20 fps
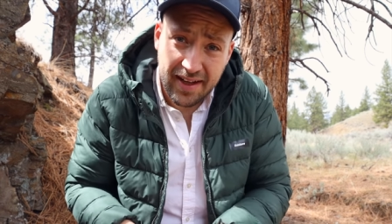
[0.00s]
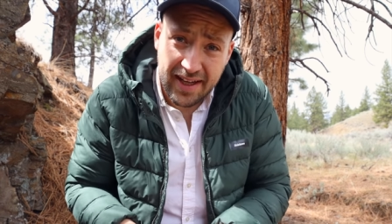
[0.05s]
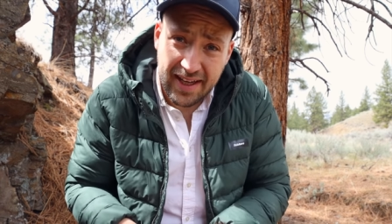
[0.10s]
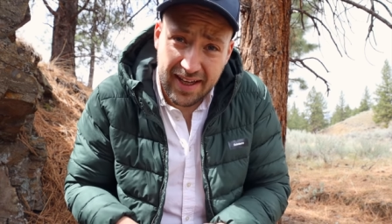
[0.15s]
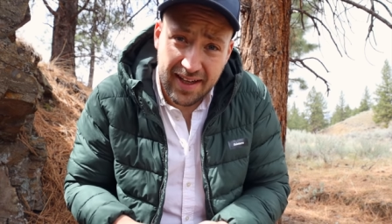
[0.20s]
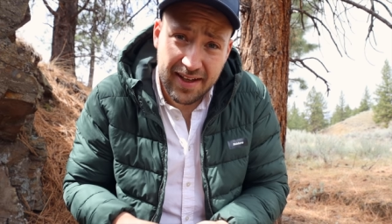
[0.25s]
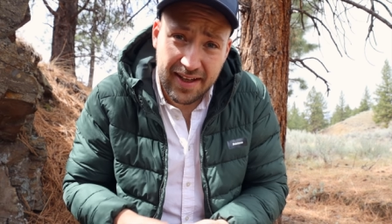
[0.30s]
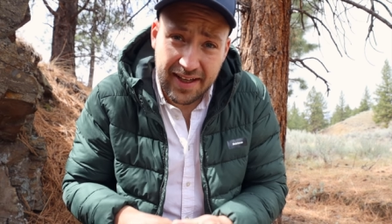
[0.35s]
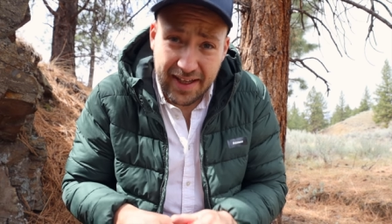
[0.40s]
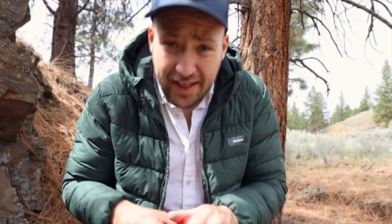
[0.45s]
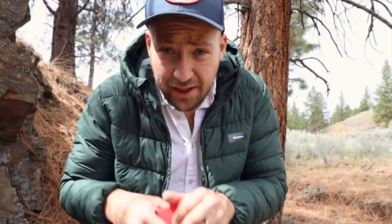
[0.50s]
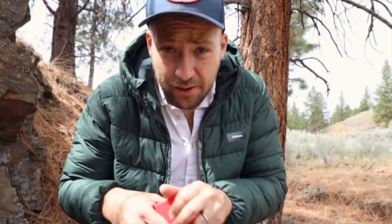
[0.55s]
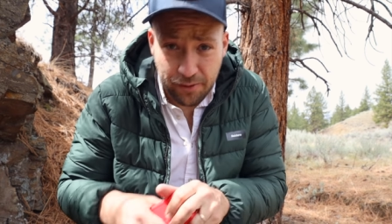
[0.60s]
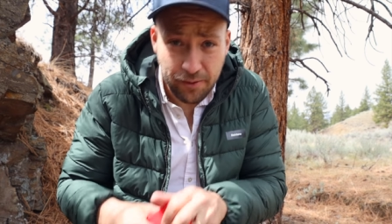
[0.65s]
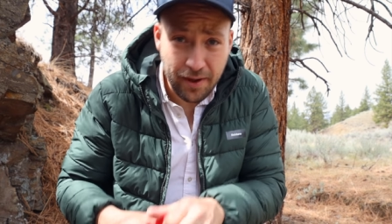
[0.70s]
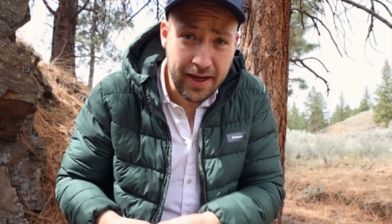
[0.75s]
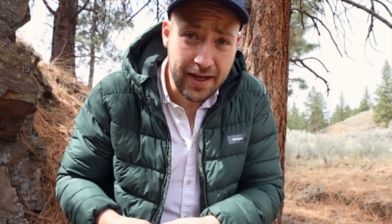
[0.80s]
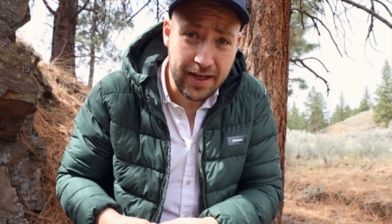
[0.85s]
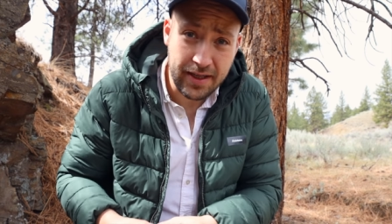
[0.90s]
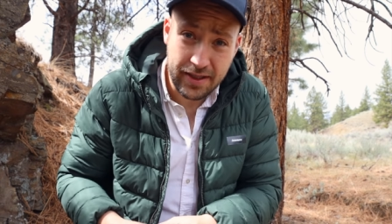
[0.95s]
Like get it
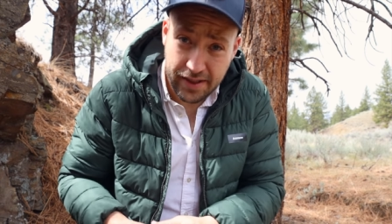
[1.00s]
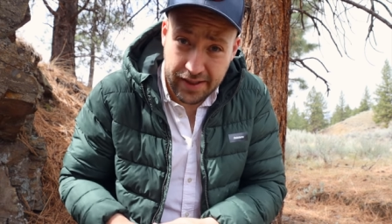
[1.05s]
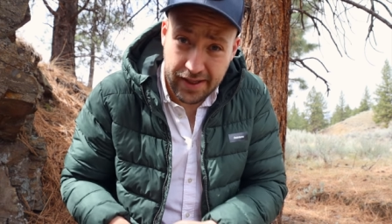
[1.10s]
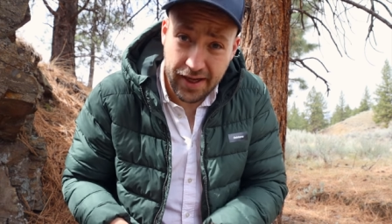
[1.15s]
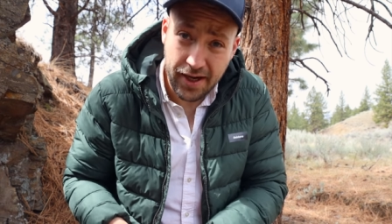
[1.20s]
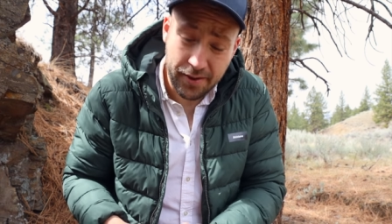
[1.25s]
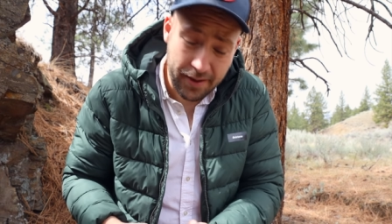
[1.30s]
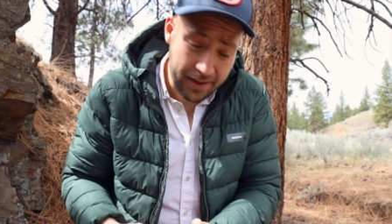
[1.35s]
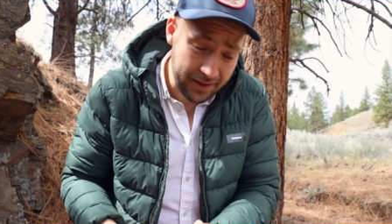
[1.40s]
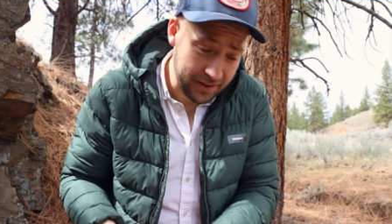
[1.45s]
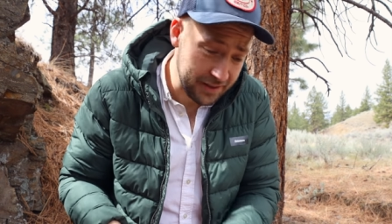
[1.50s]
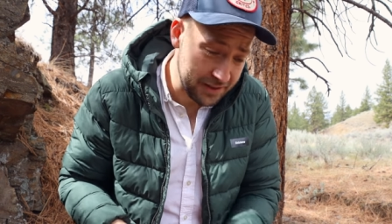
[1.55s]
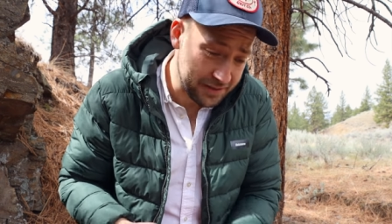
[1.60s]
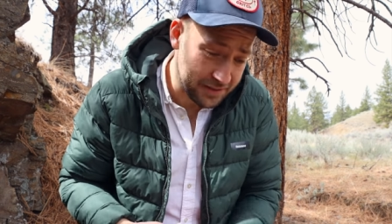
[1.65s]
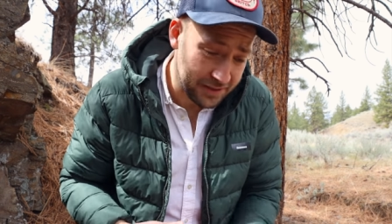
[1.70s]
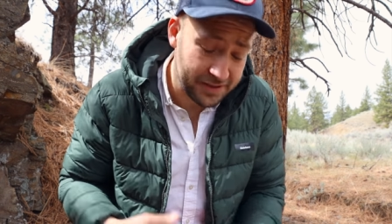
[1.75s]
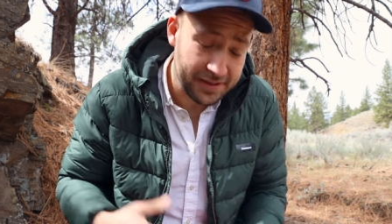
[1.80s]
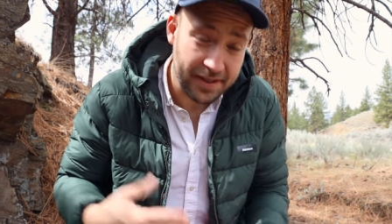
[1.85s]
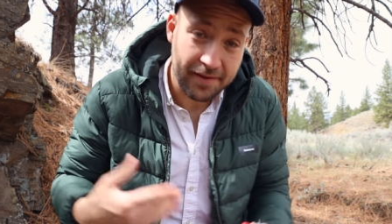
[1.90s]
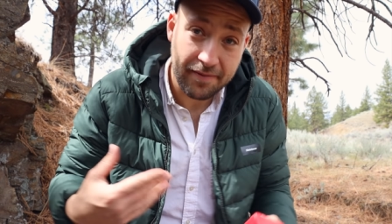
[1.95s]
ready to go at least,
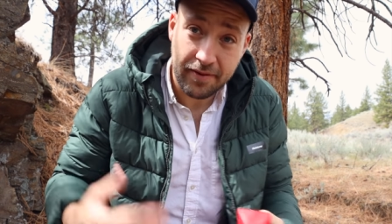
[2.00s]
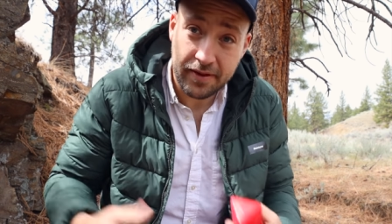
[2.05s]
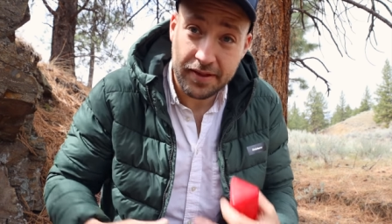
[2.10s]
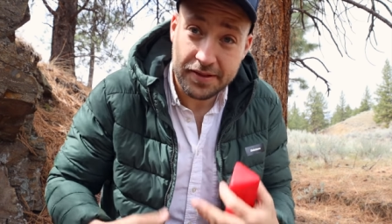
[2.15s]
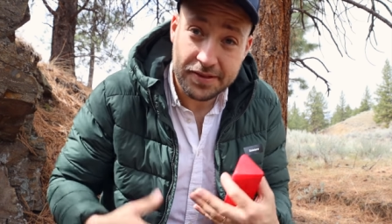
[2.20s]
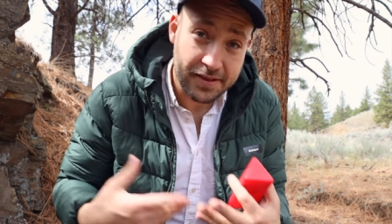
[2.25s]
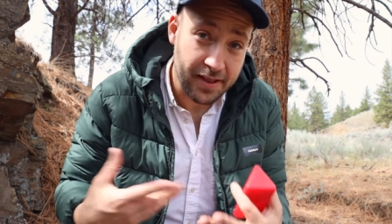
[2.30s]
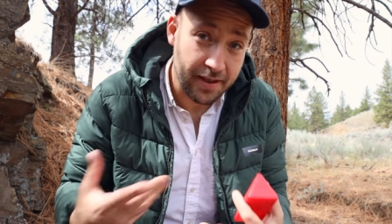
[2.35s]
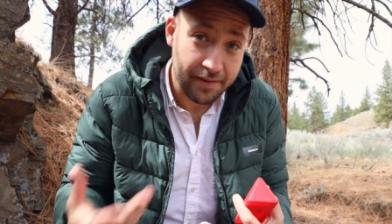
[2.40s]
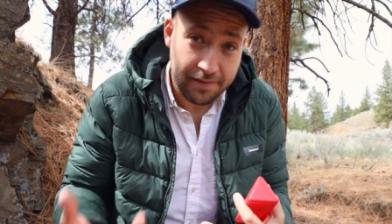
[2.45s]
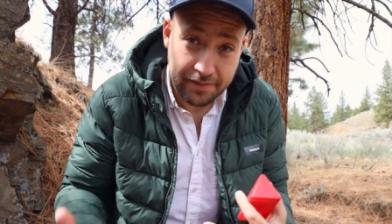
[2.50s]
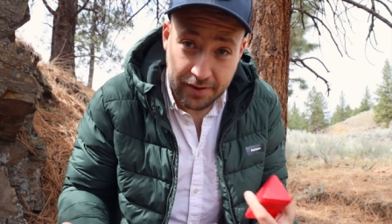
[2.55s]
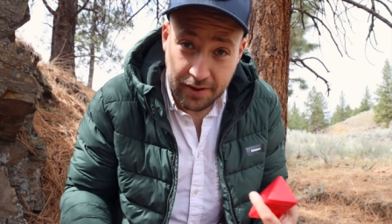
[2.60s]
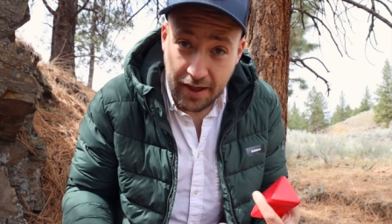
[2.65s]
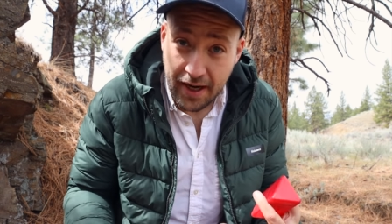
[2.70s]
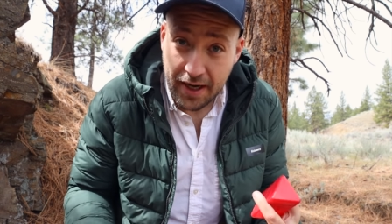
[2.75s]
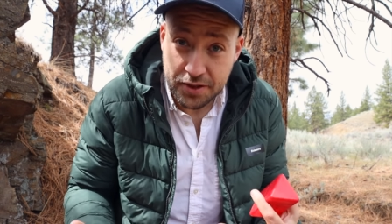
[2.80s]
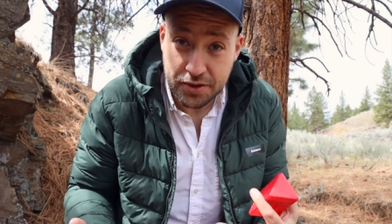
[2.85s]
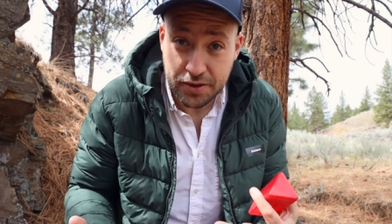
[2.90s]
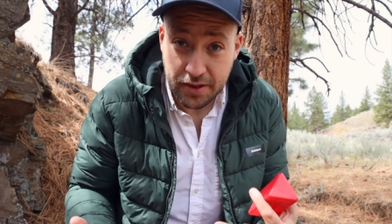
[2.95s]
except for the stuff you're
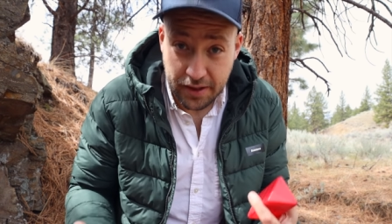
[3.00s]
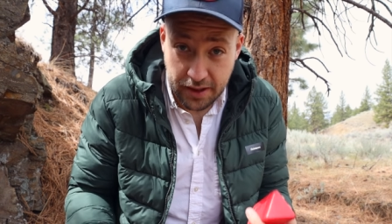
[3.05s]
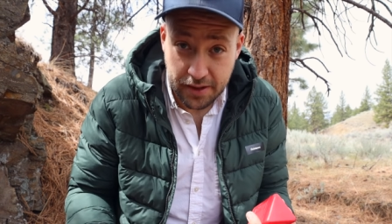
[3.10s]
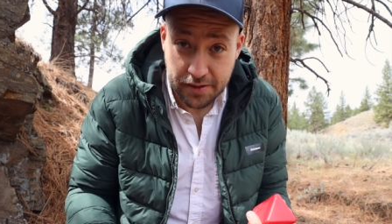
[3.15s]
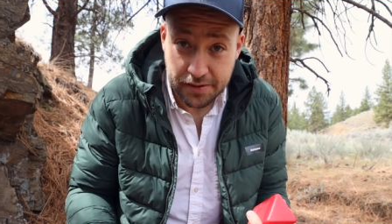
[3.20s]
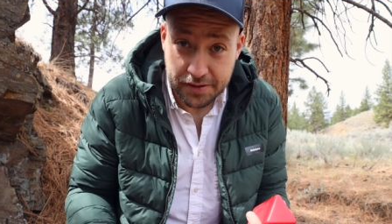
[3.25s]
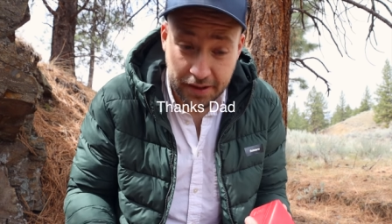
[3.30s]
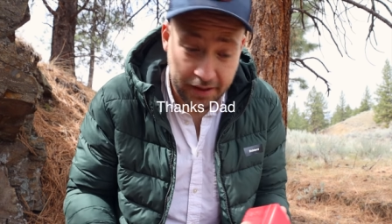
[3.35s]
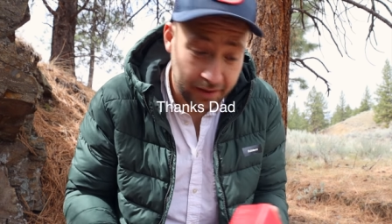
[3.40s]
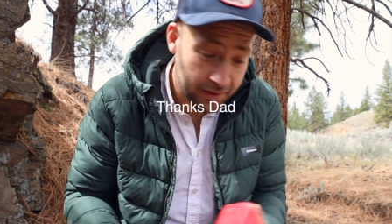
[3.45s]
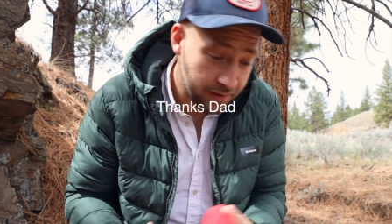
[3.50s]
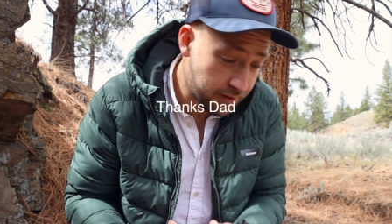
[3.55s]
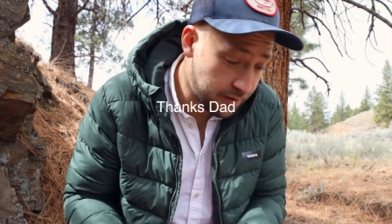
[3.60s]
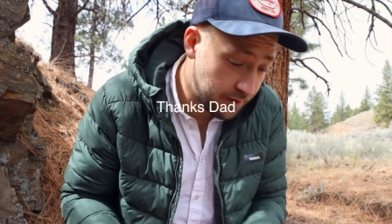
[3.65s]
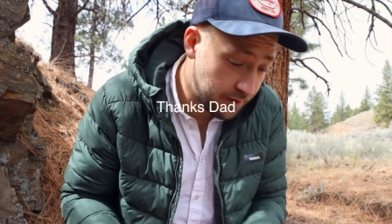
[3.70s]
actually using.